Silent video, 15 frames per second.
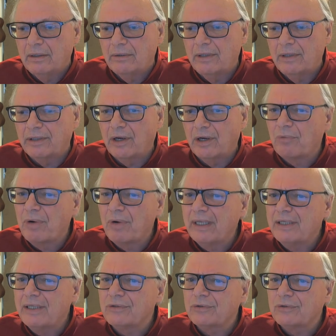that there are
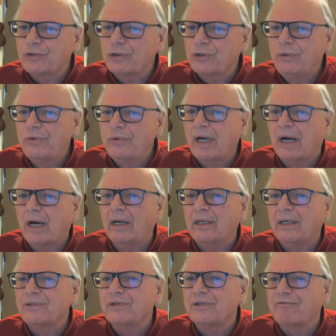really two
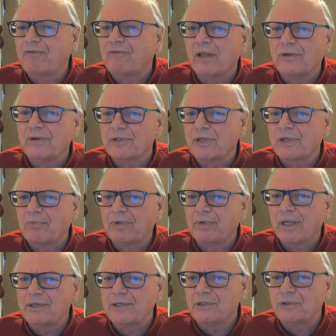kinds of father-son
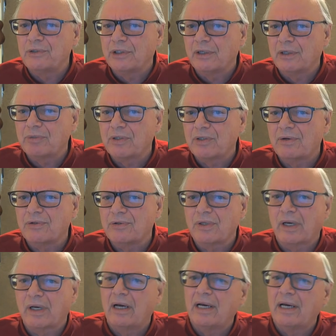relationships. There's the
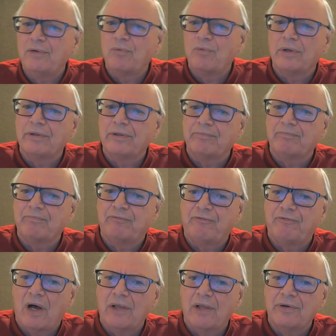kind where the
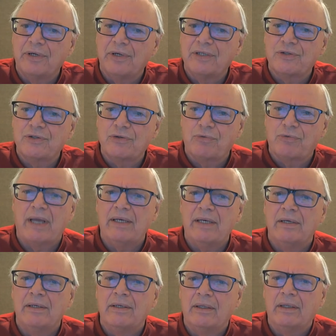father is
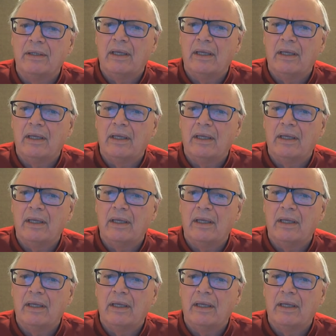threatened